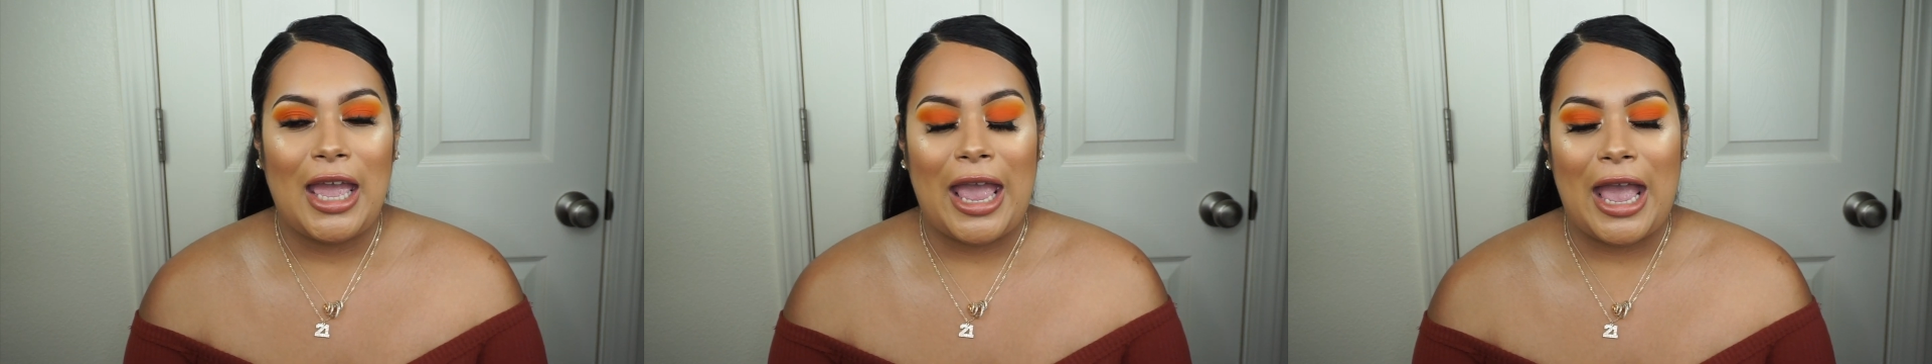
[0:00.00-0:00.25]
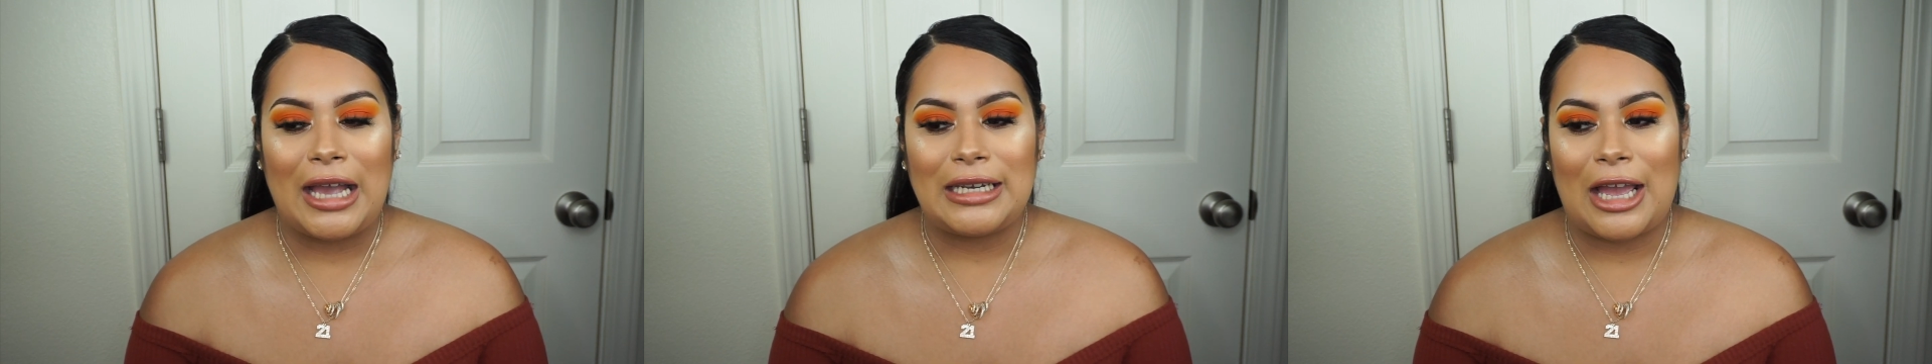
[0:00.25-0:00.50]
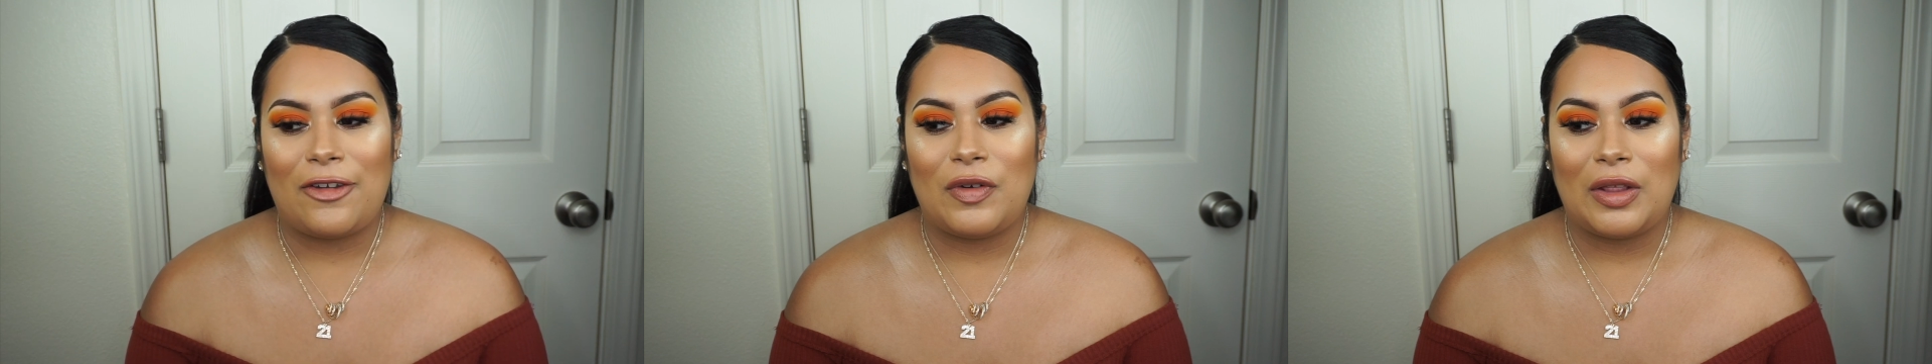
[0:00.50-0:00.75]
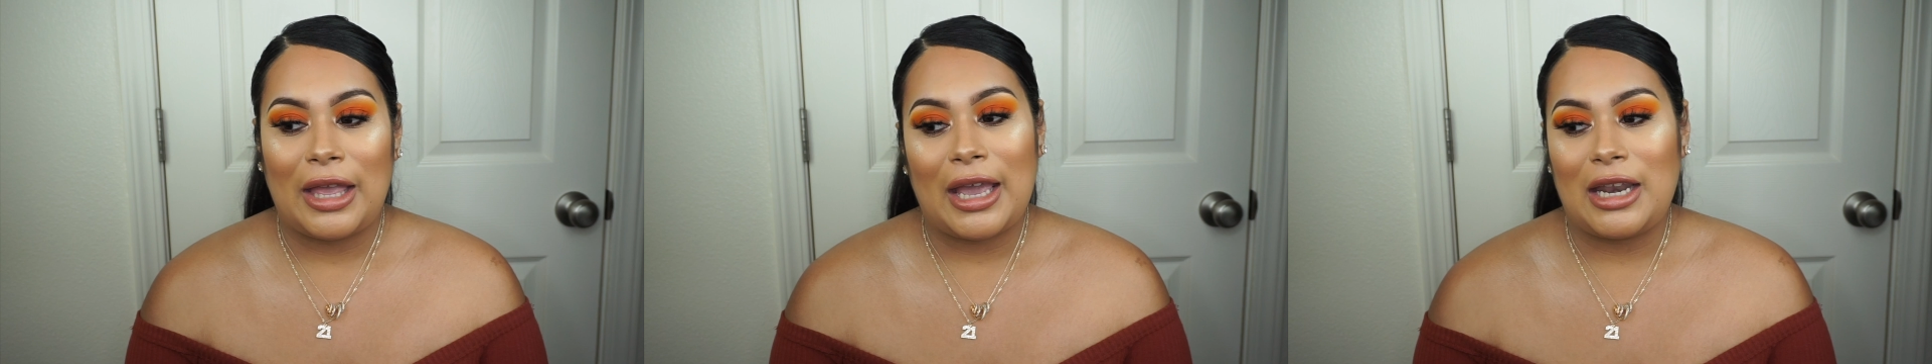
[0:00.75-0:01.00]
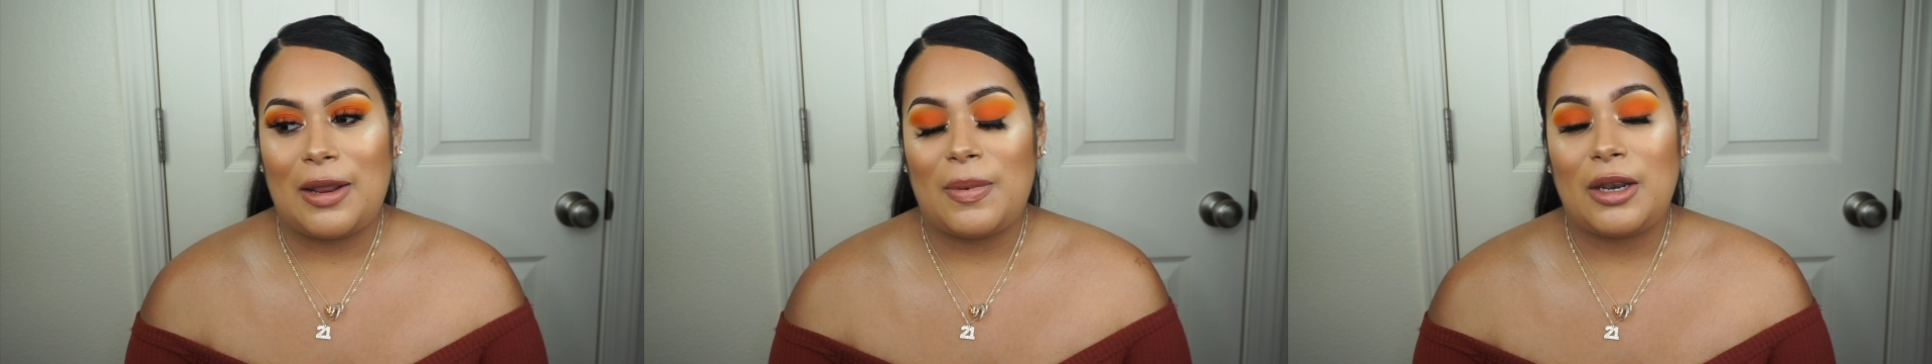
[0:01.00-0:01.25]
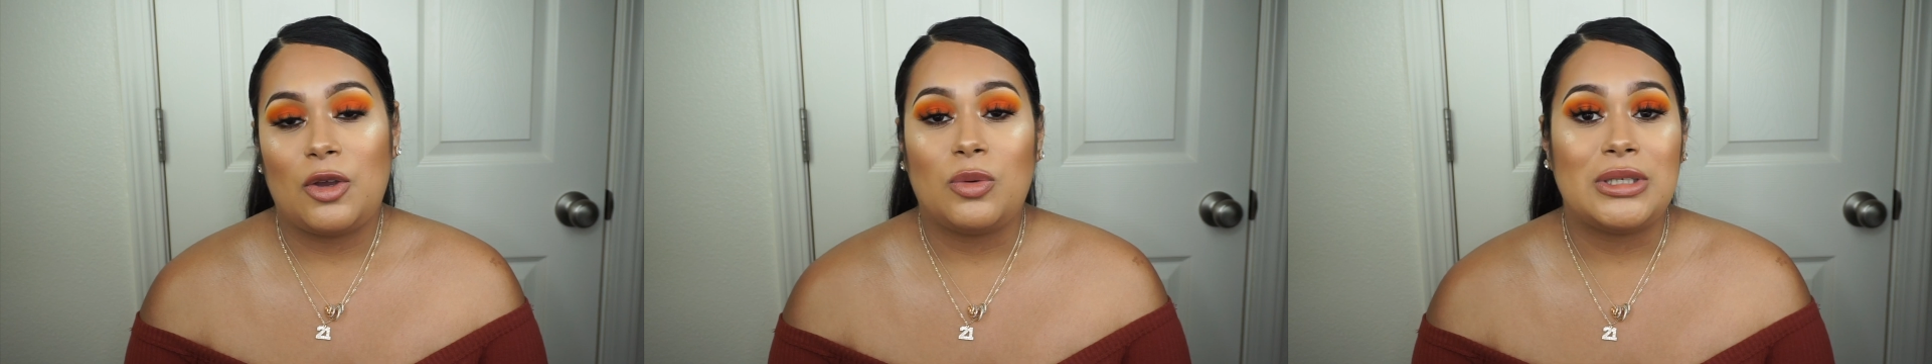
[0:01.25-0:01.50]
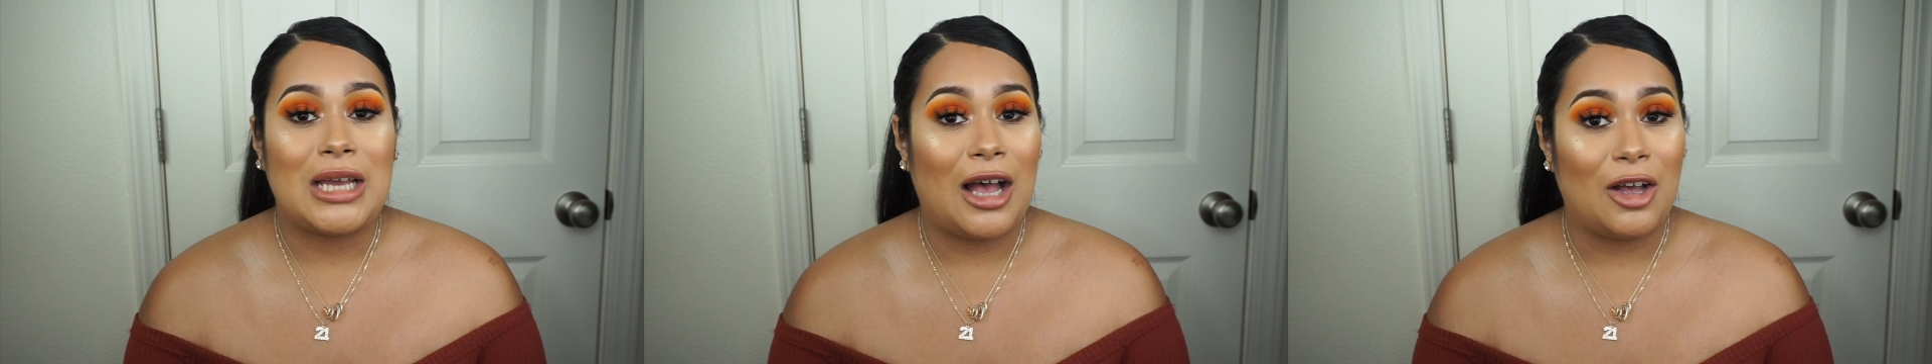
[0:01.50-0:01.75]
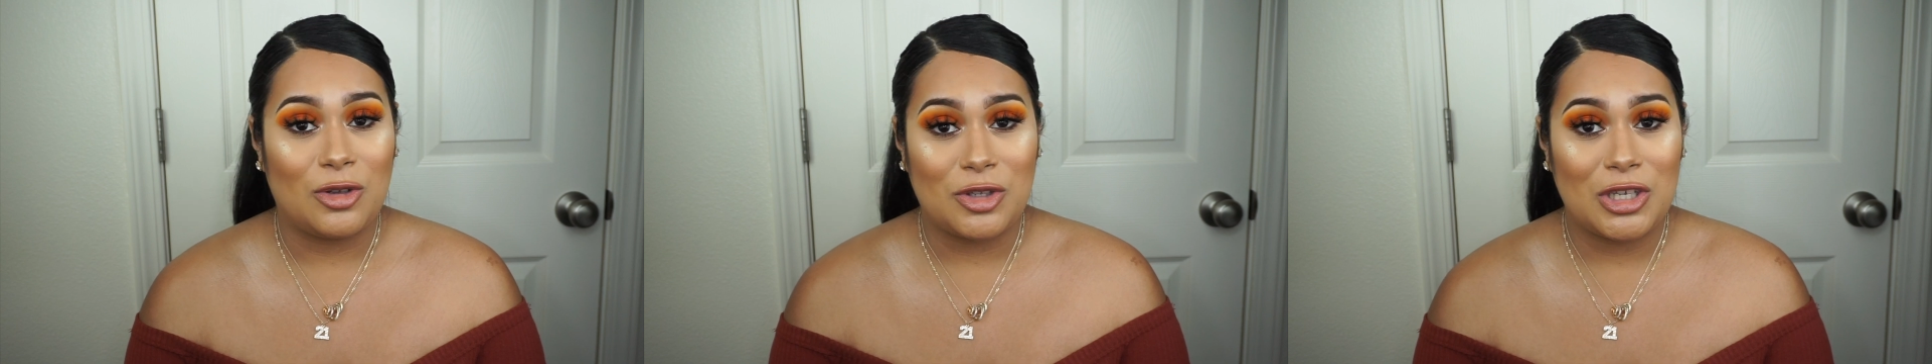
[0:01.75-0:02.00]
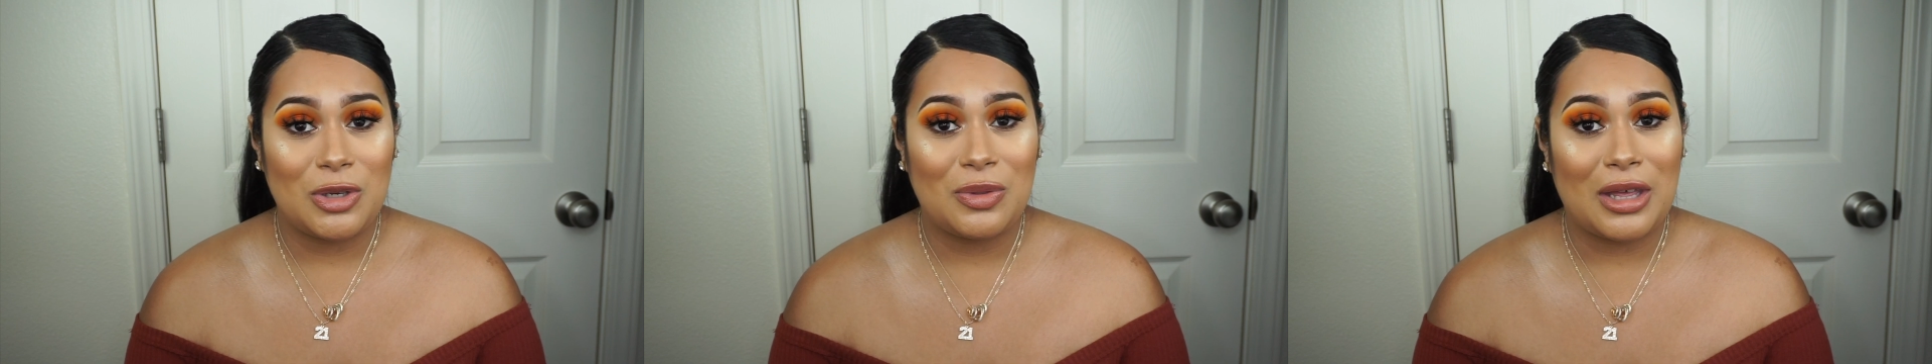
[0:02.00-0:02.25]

and I feel like anybody who tells you